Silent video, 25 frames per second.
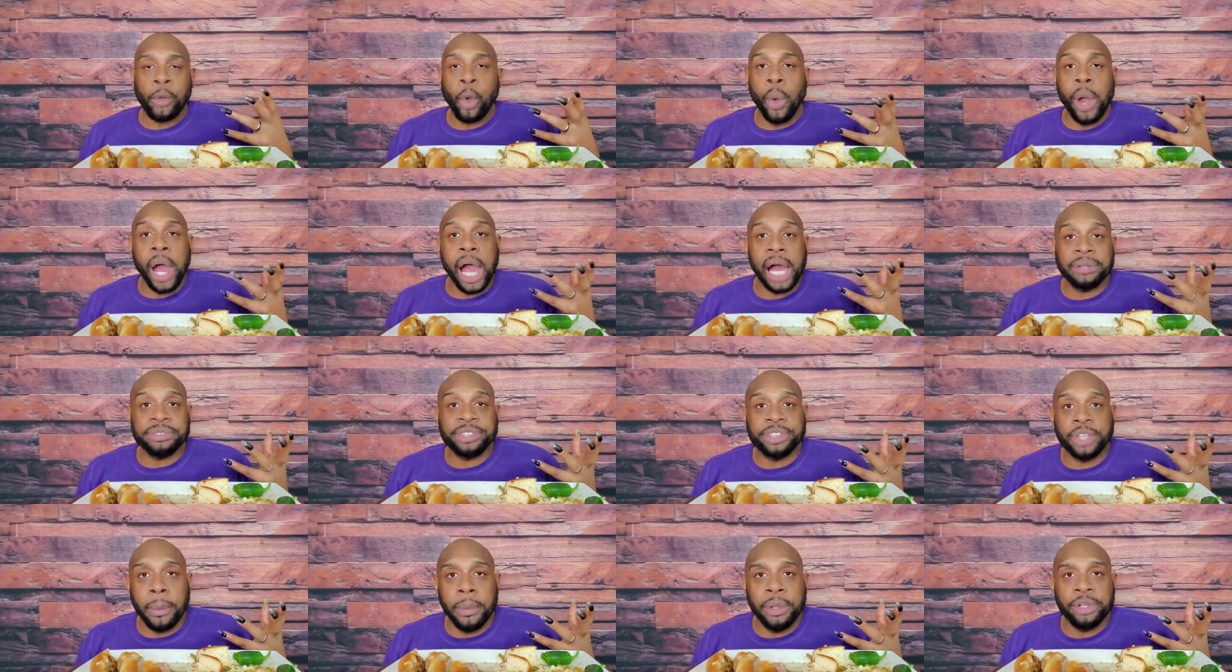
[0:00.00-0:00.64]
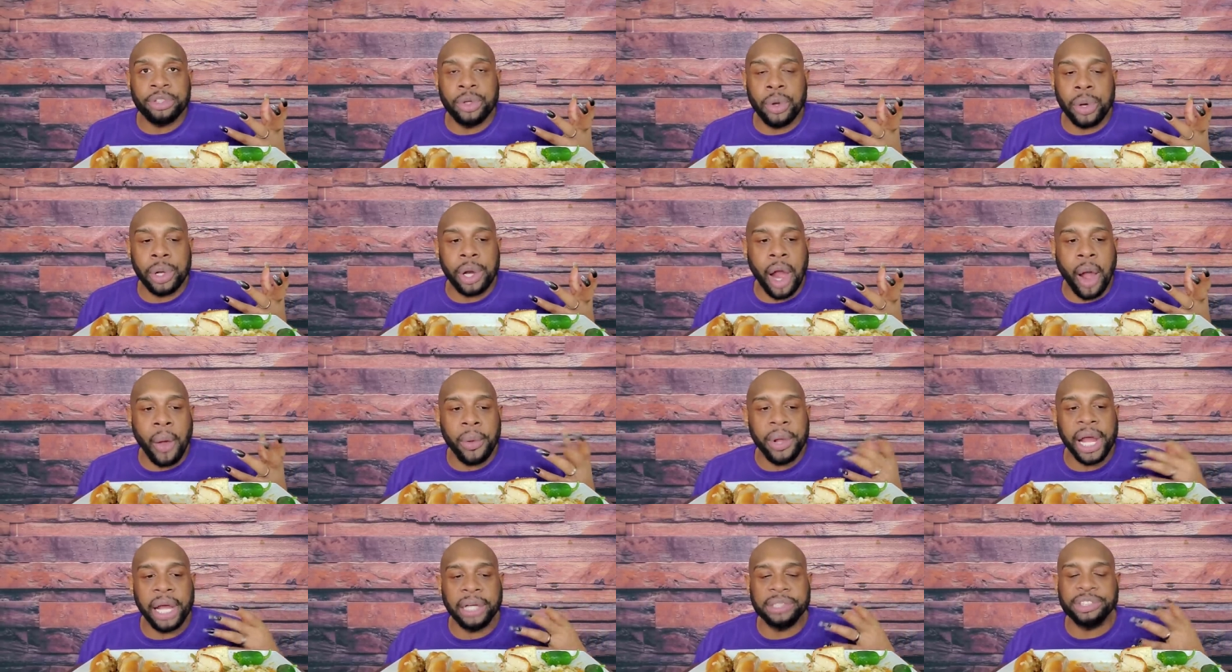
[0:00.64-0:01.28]
We have so much going on.
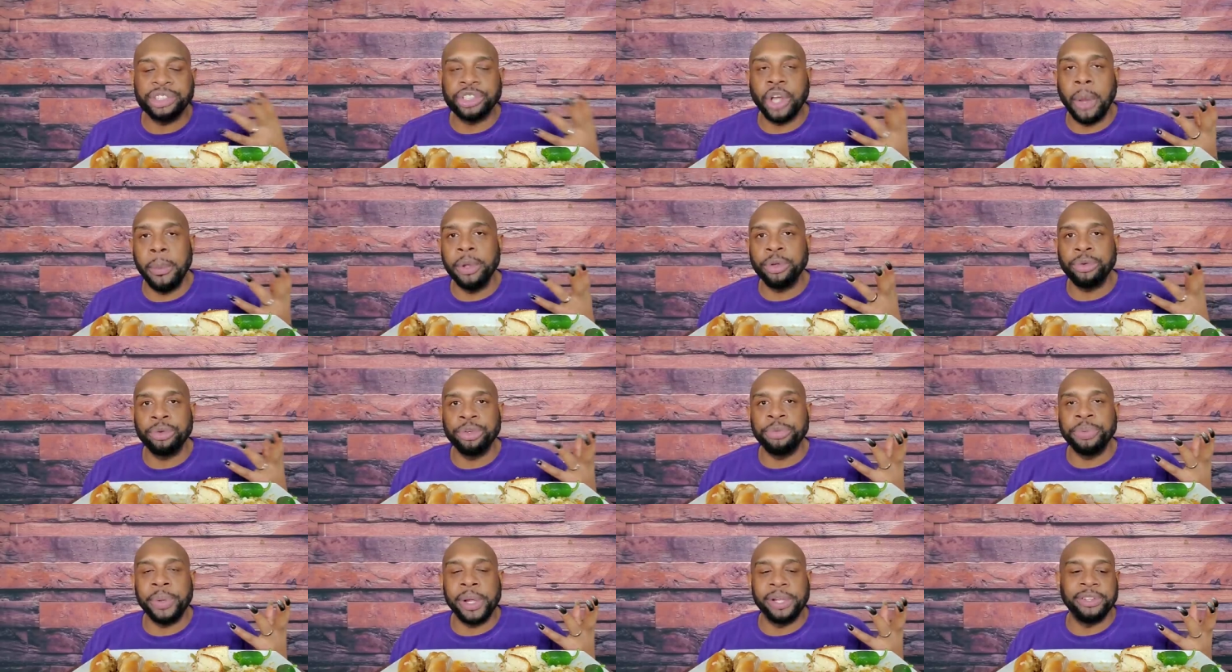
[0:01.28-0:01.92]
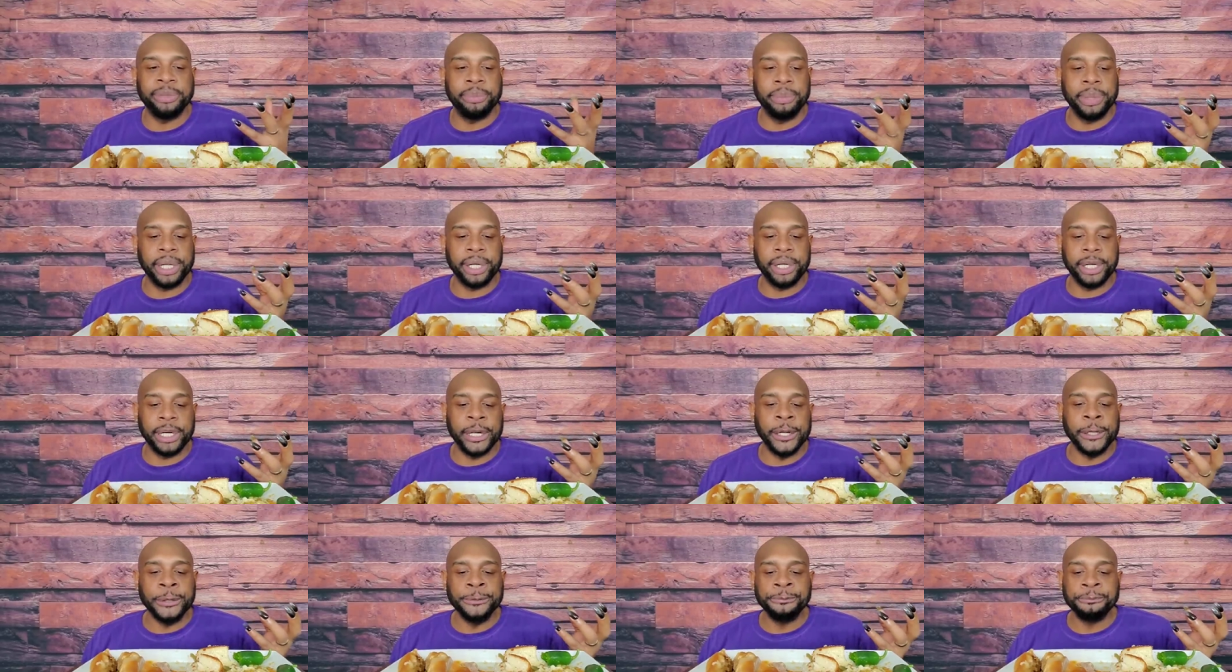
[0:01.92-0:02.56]
We have so much
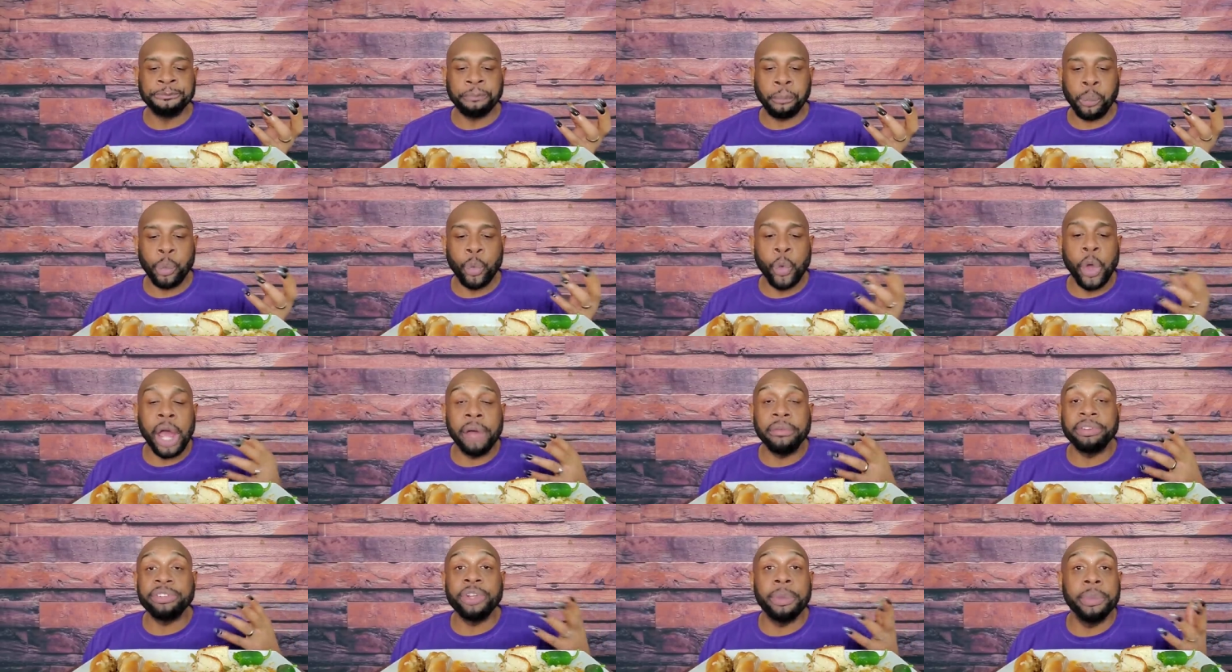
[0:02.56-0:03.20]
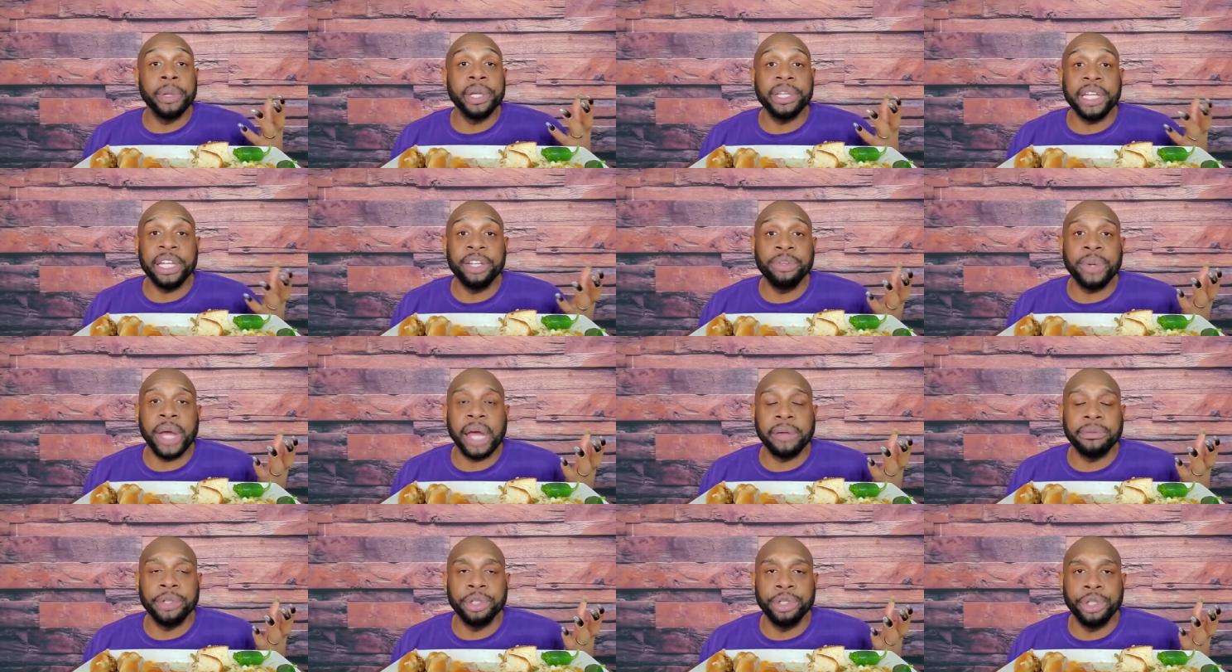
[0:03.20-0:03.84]
responsibility. We have so many things we
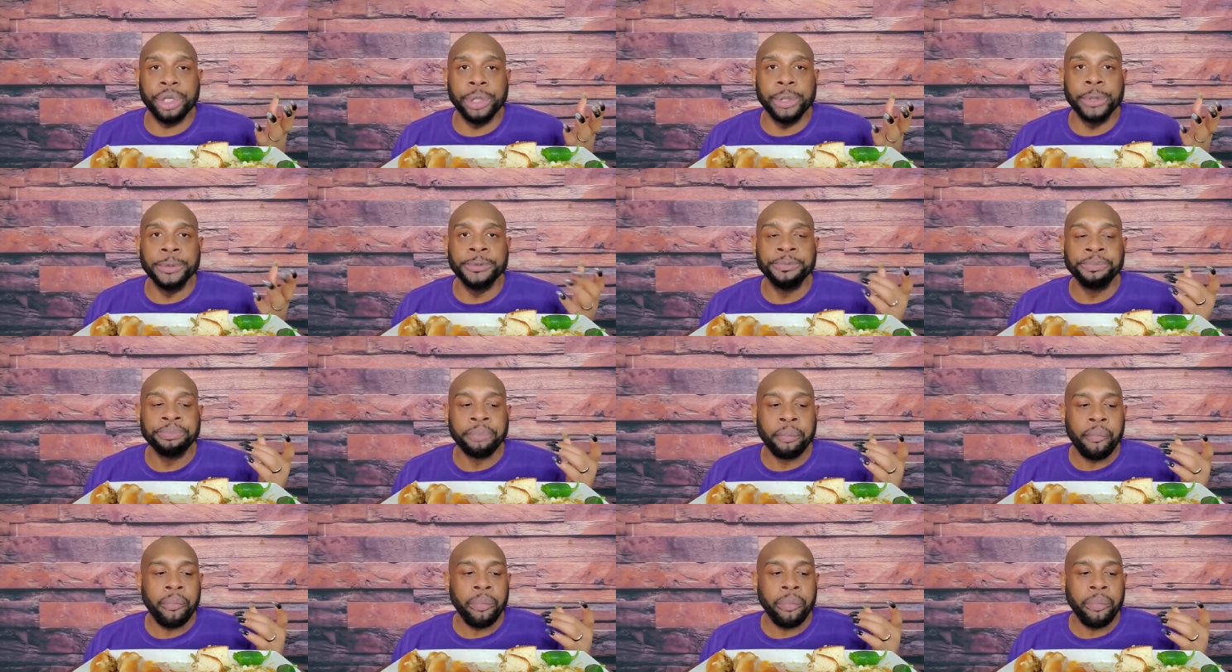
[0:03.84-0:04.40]
have to do.